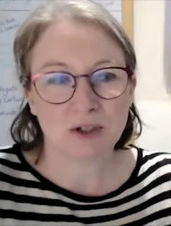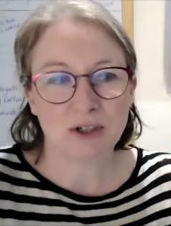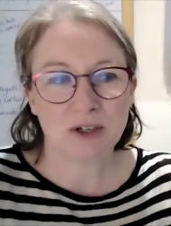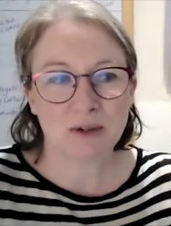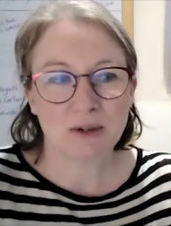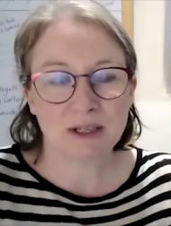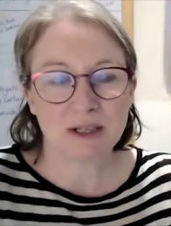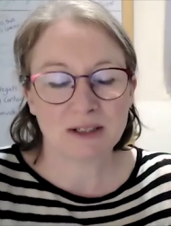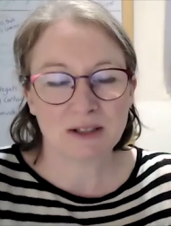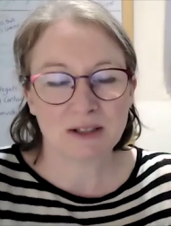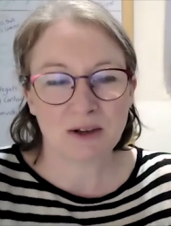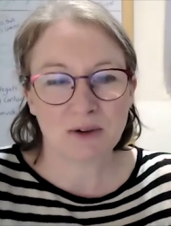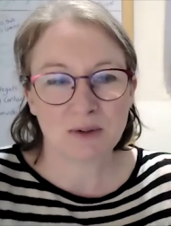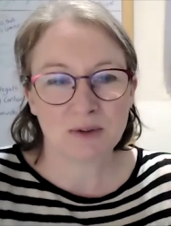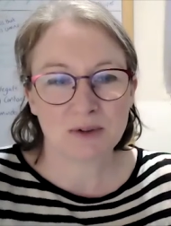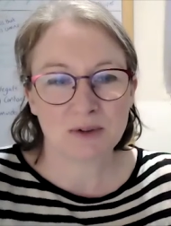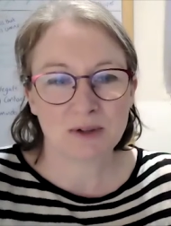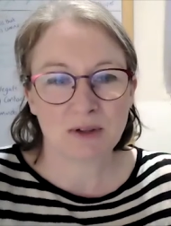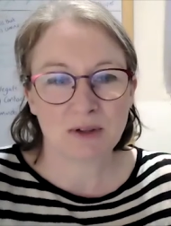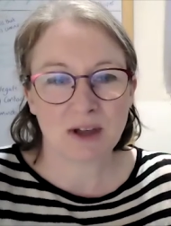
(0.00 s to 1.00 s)
do it.
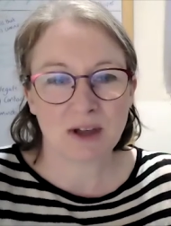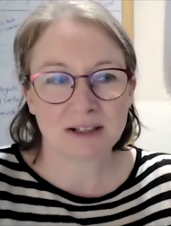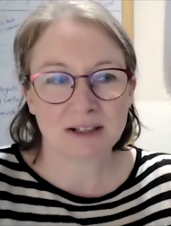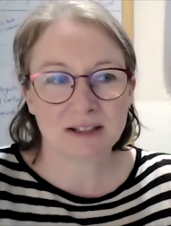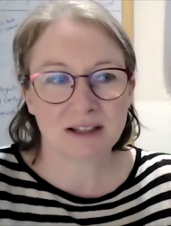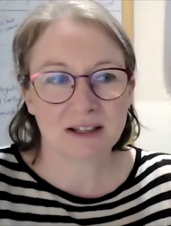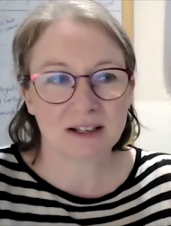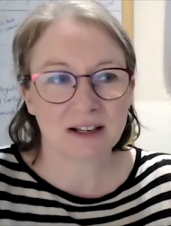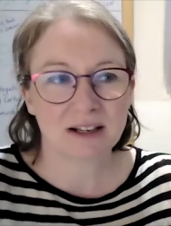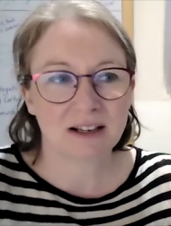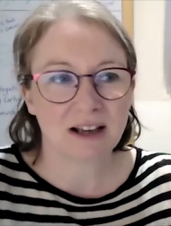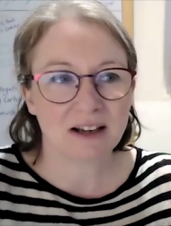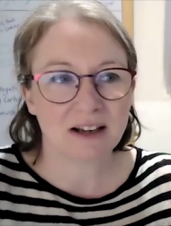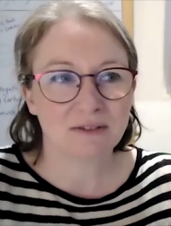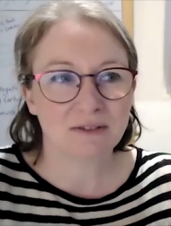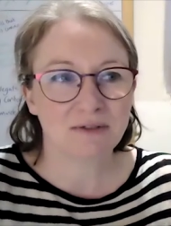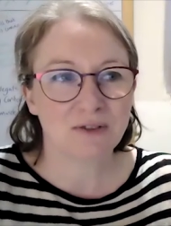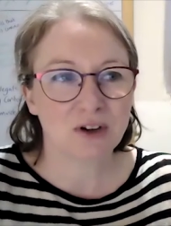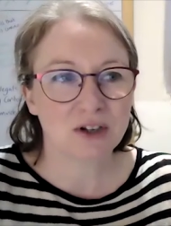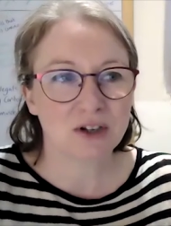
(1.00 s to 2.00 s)
So that's the kind
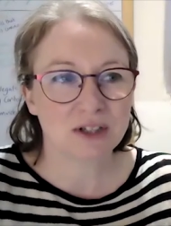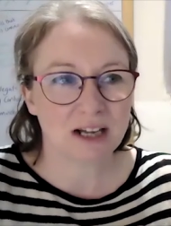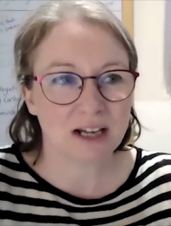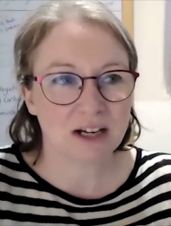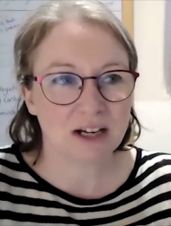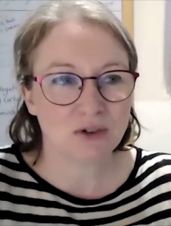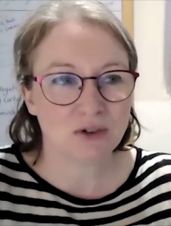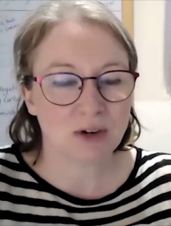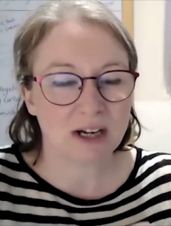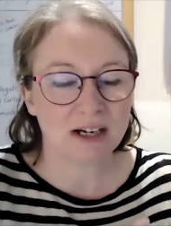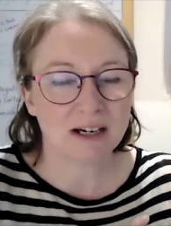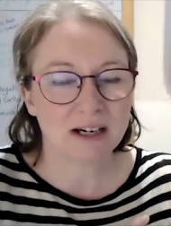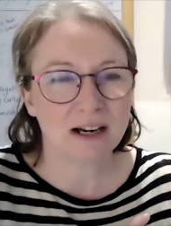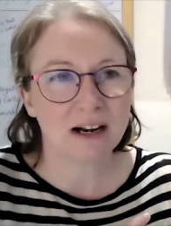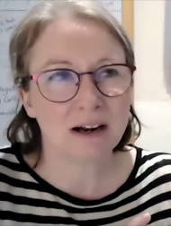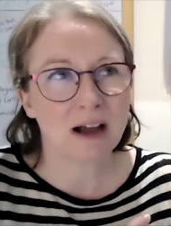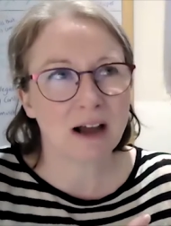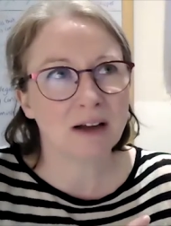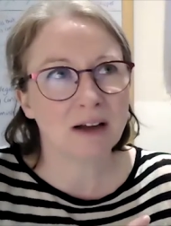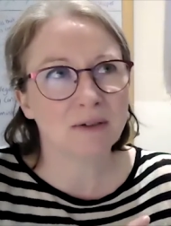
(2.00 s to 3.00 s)
of first aid
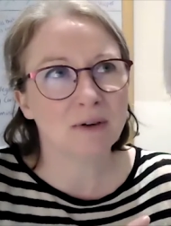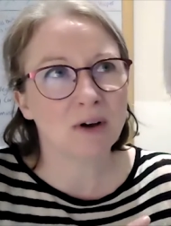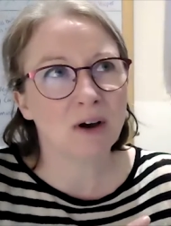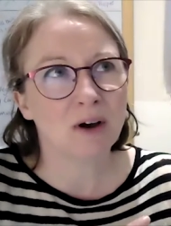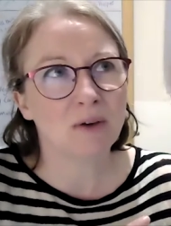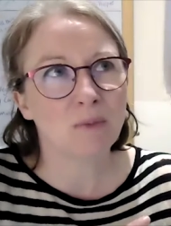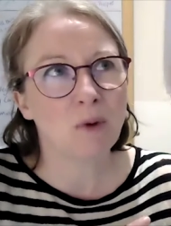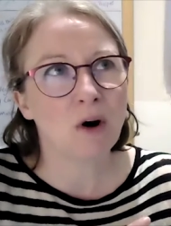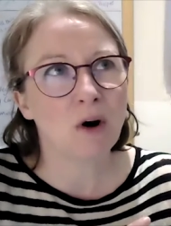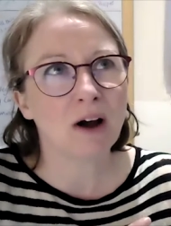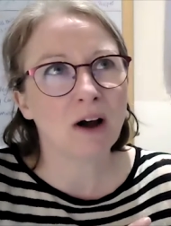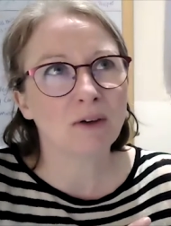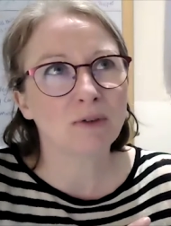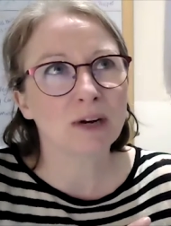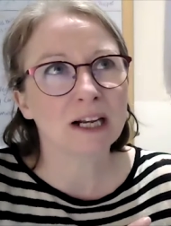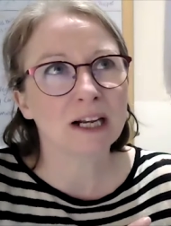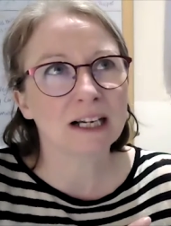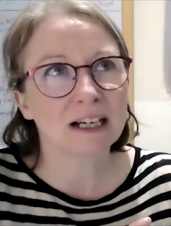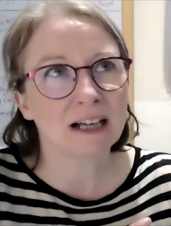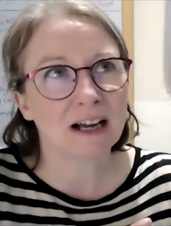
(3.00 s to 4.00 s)
training. And what I
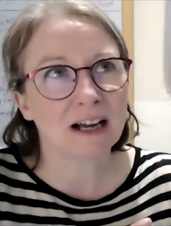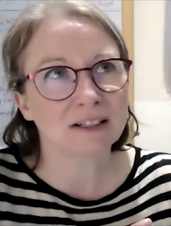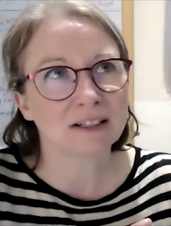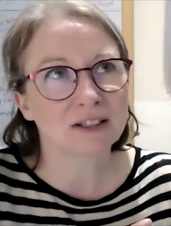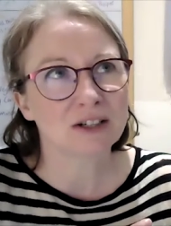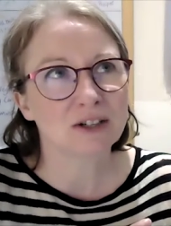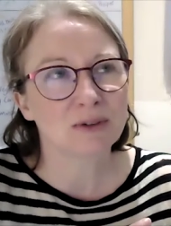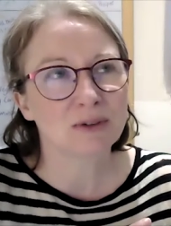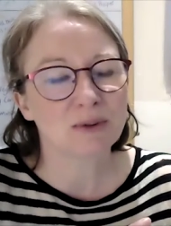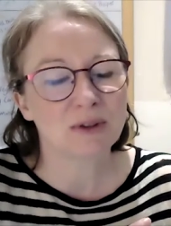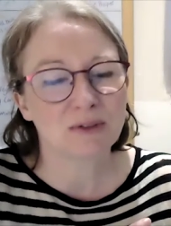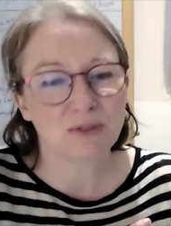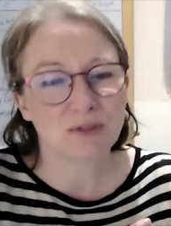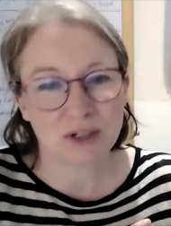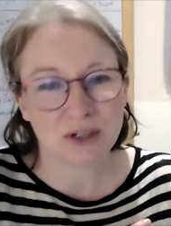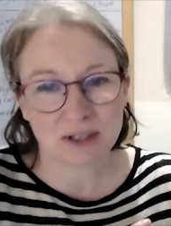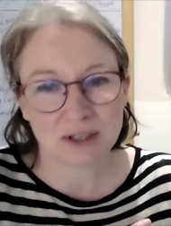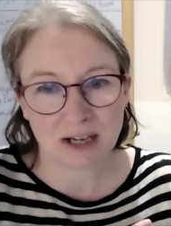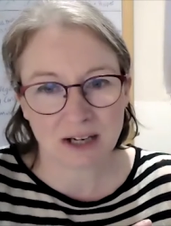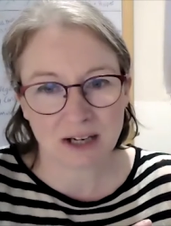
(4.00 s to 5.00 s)
really like to do with the
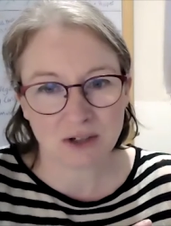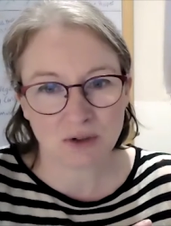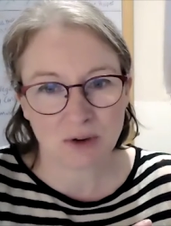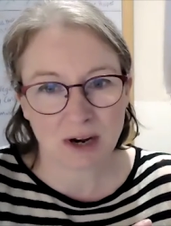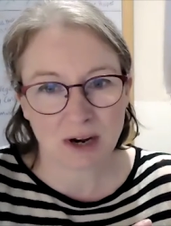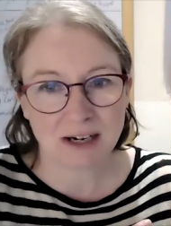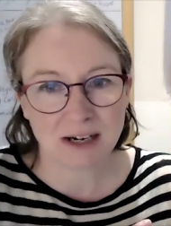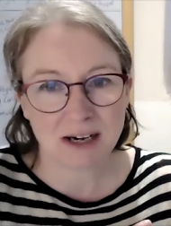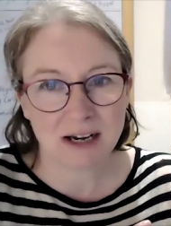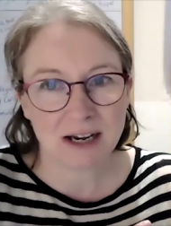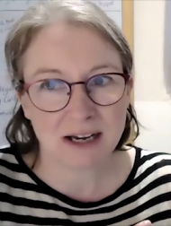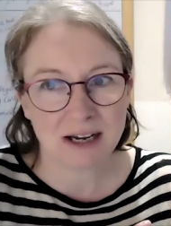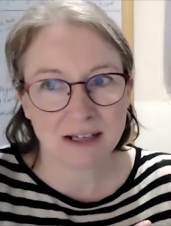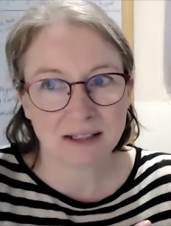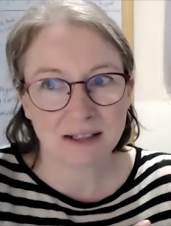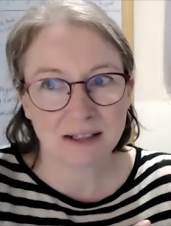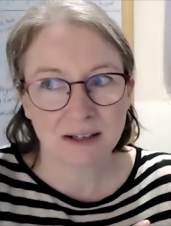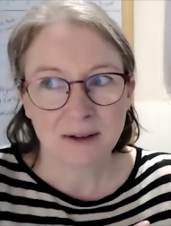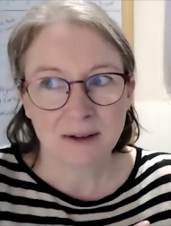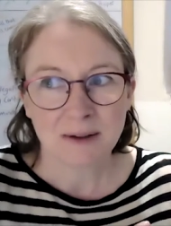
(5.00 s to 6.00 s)
first aid training
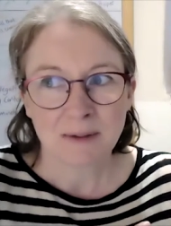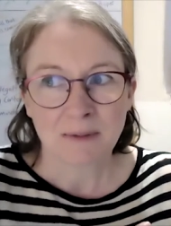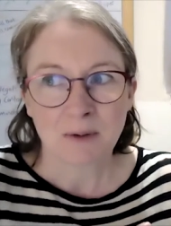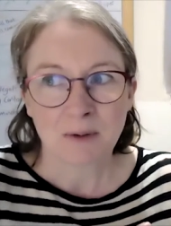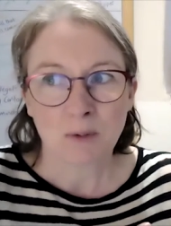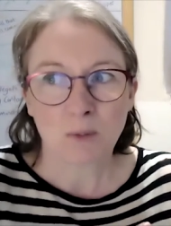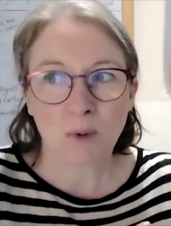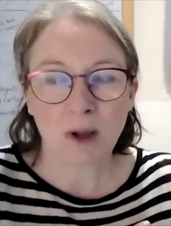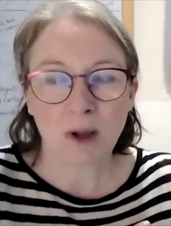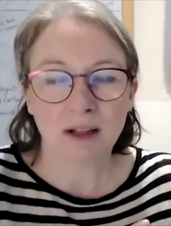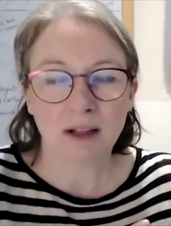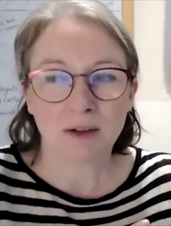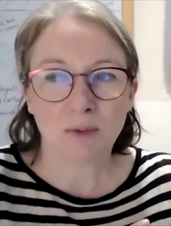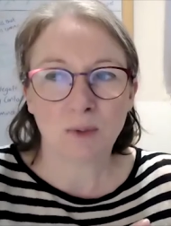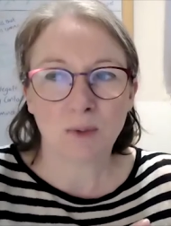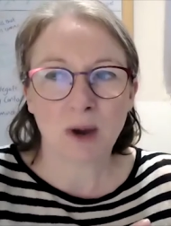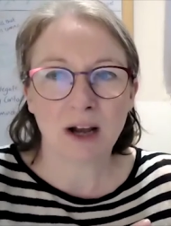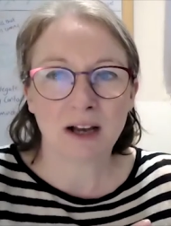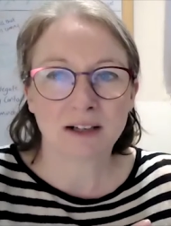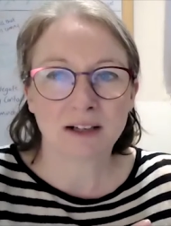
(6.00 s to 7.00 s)
is, well,
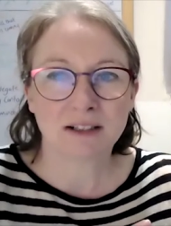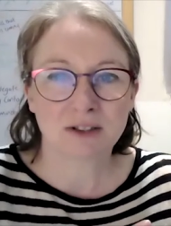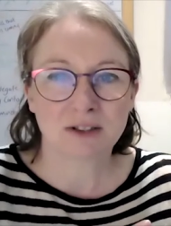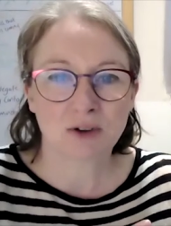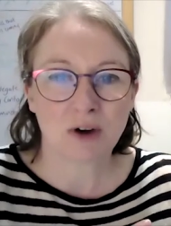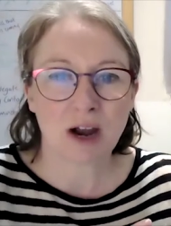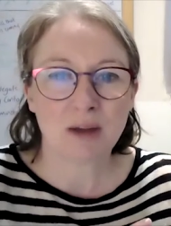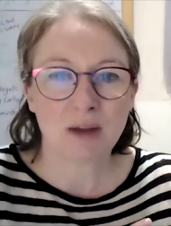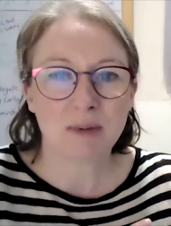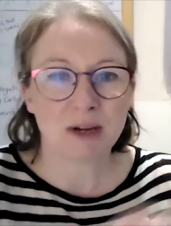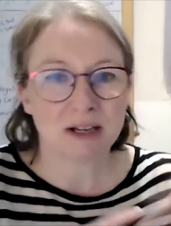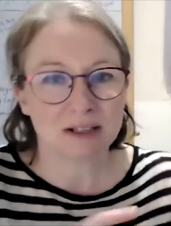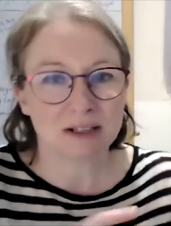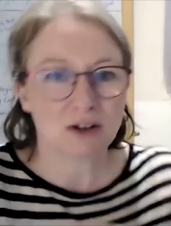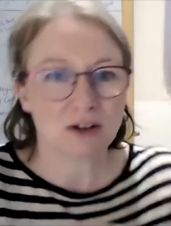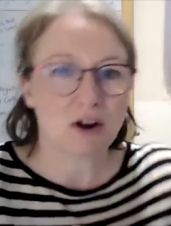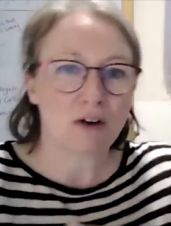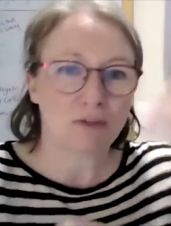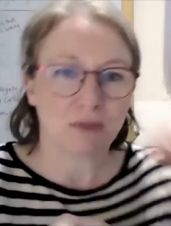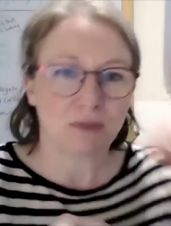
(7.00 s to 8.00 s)
while I describe it as
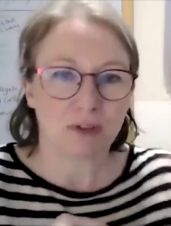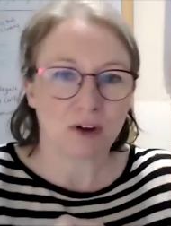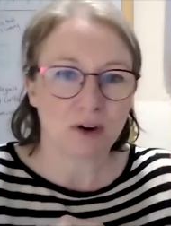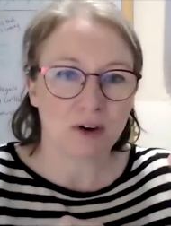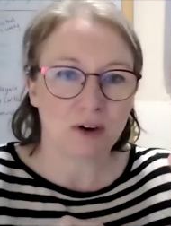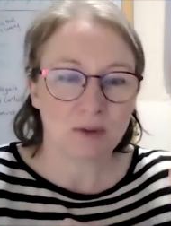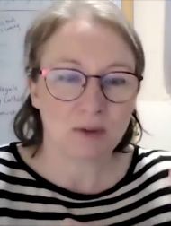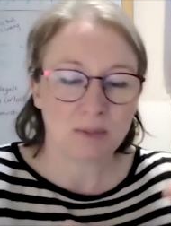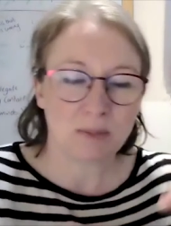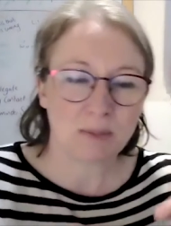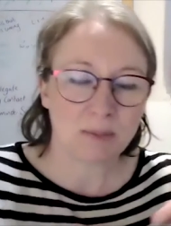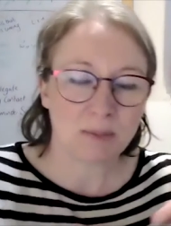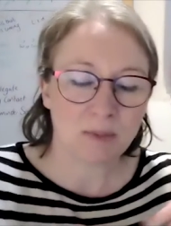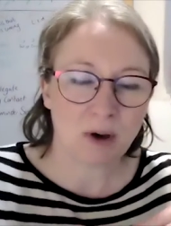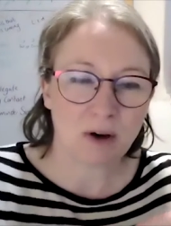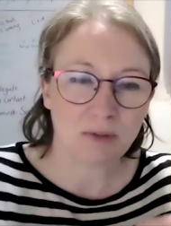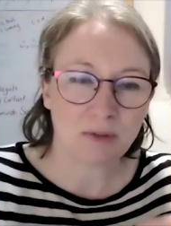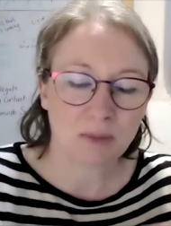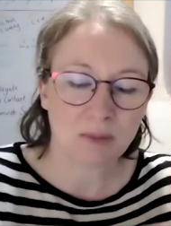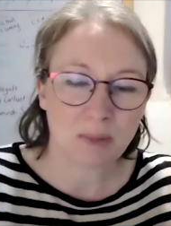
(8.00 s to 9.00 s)
an off
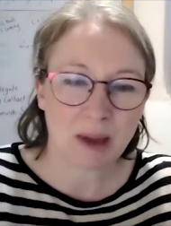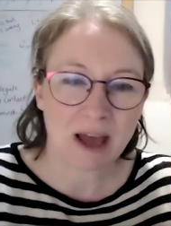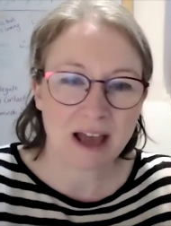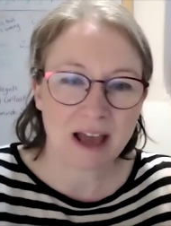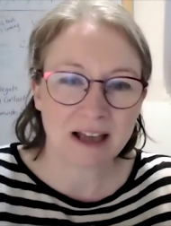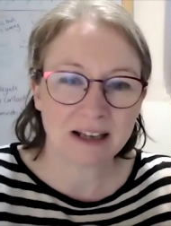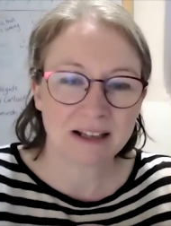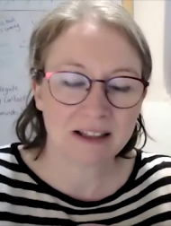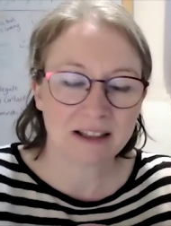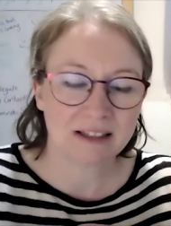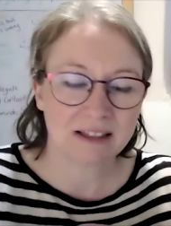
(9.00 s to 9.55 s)
the peg